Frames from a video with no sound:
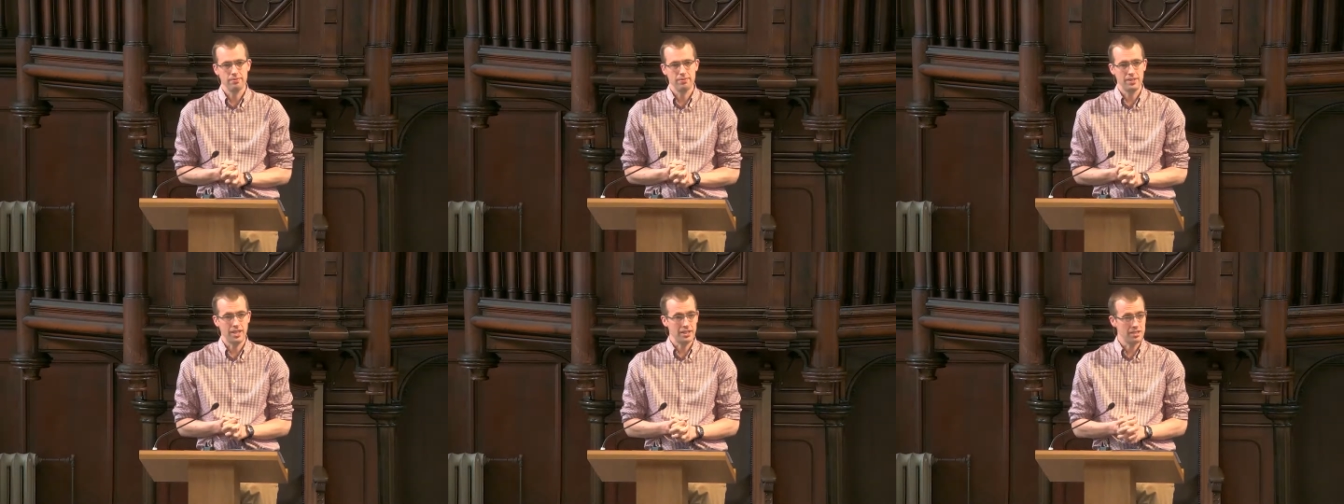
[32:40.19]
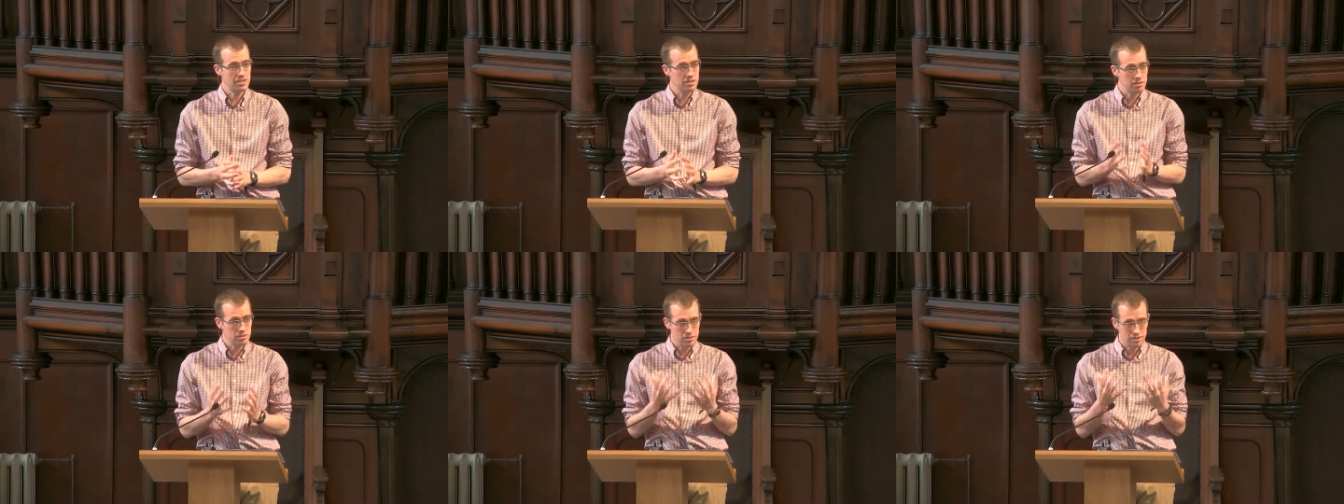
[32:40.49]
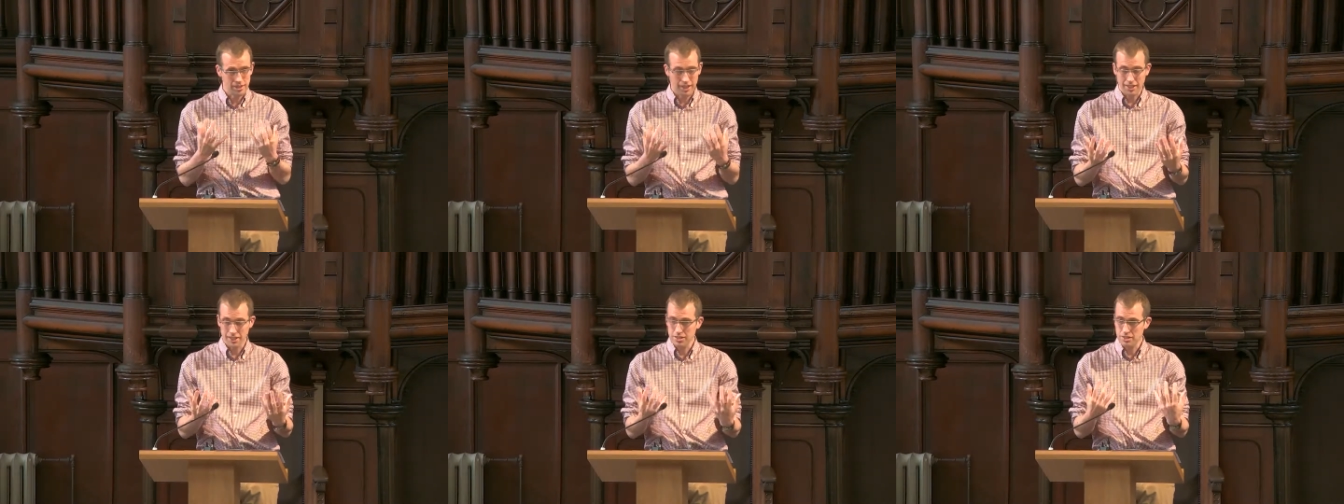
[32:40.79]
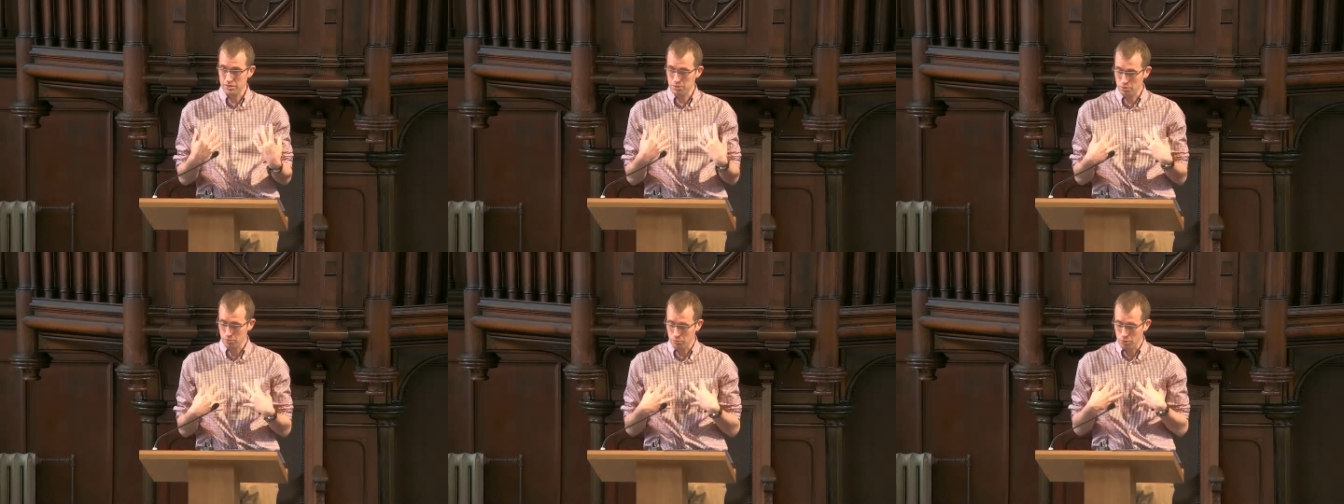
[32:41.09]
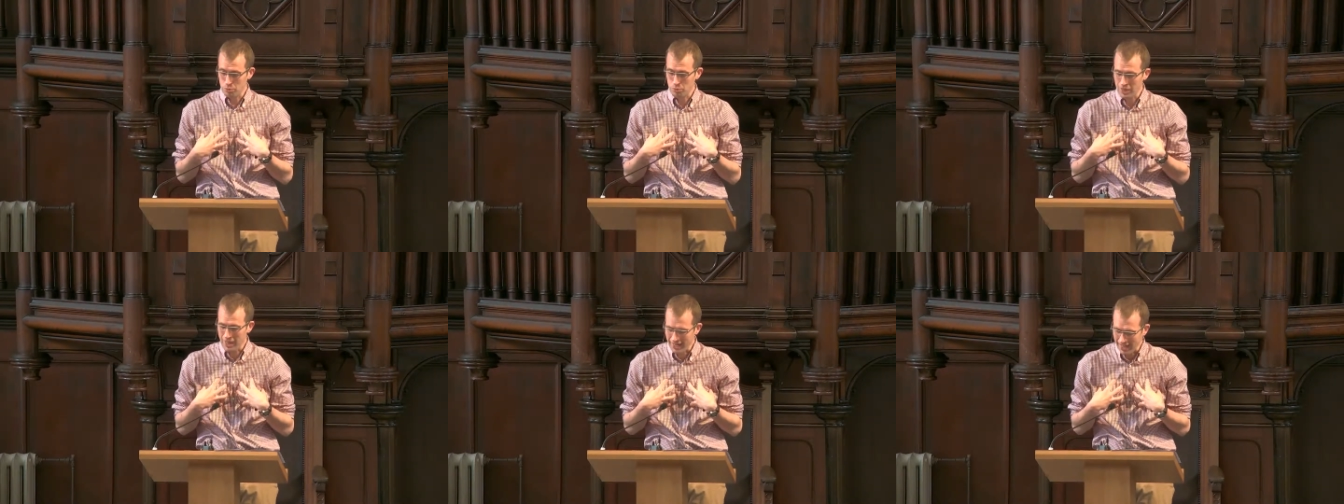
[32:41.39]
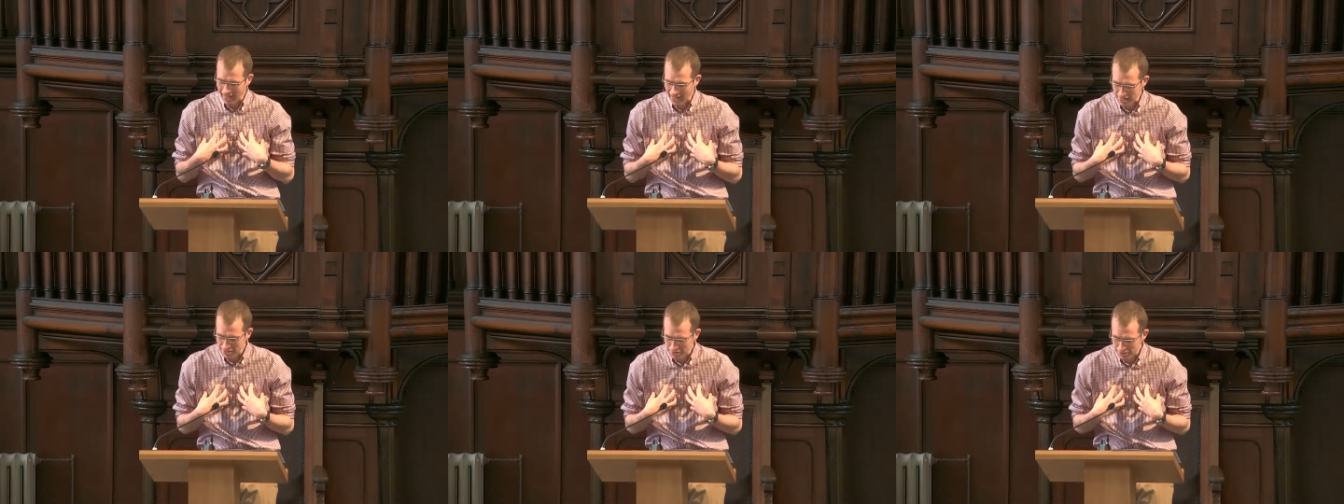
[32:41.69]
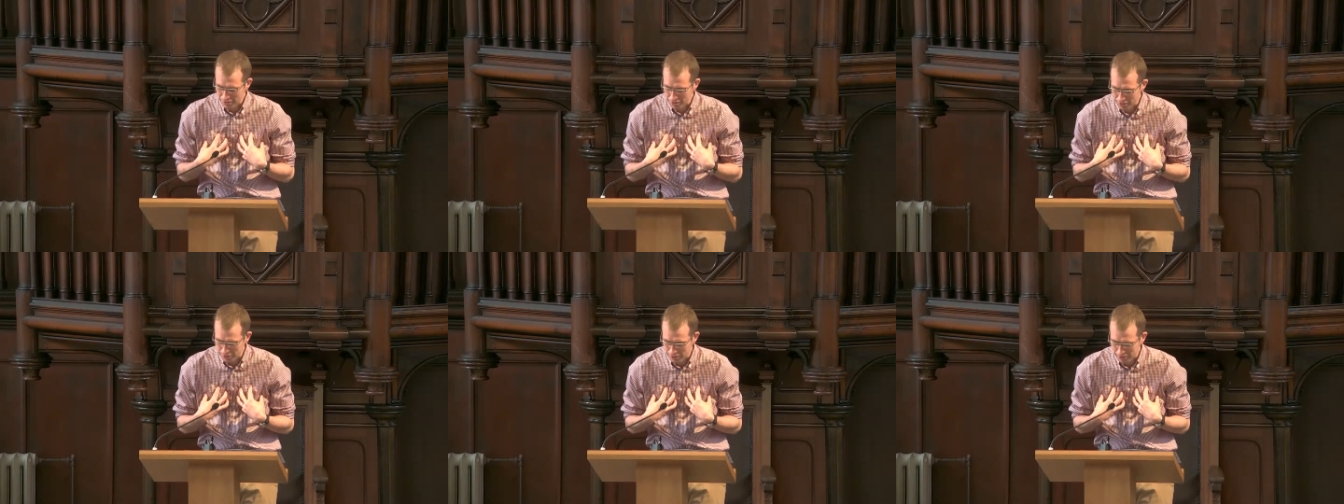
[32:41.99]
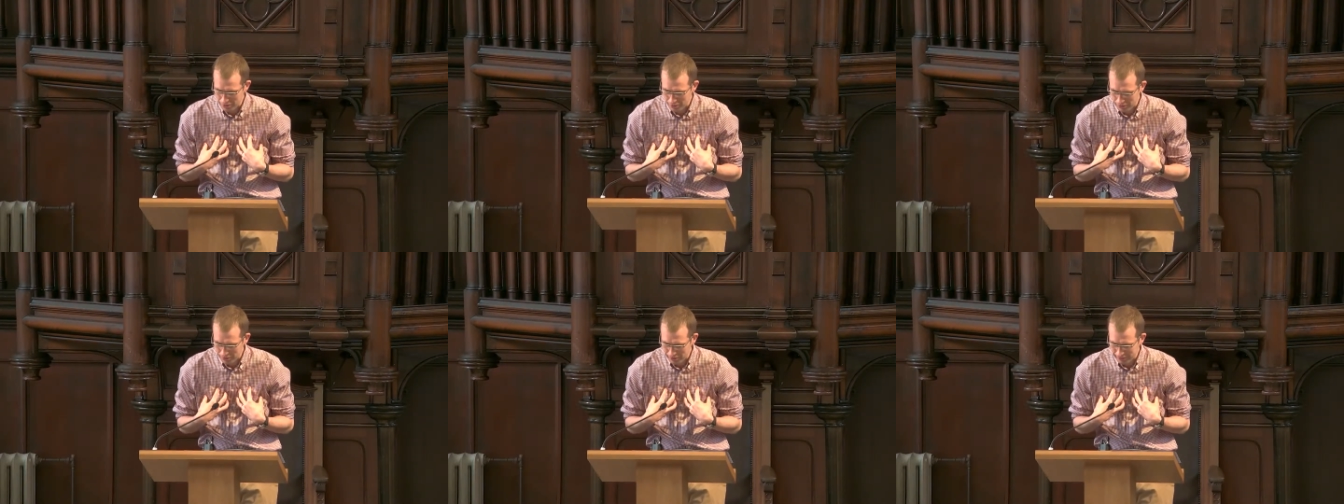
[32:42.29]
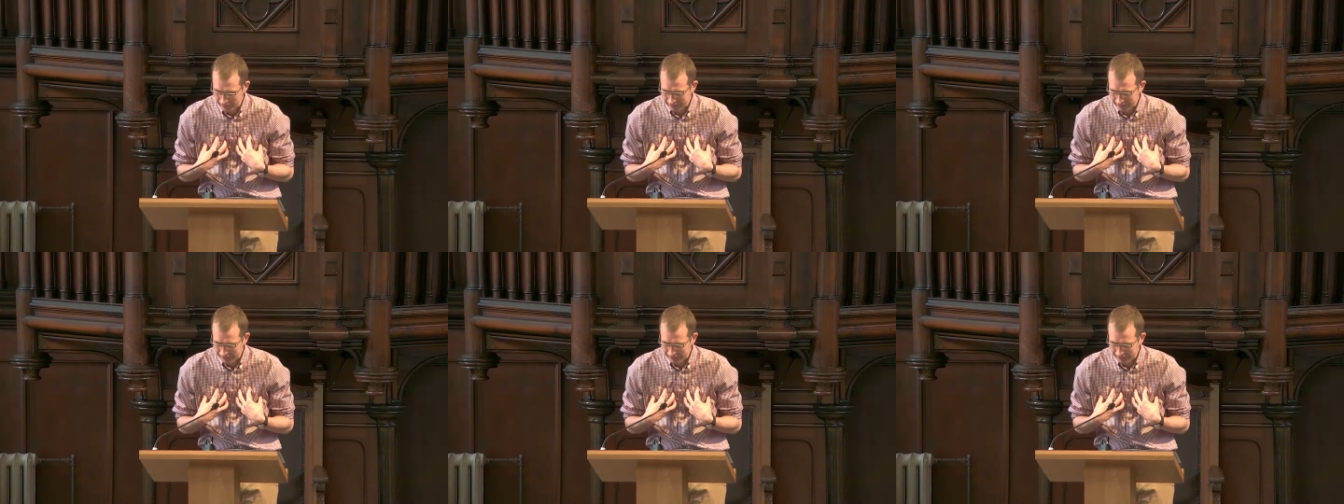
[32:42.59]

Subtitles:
That's what we are asked to do.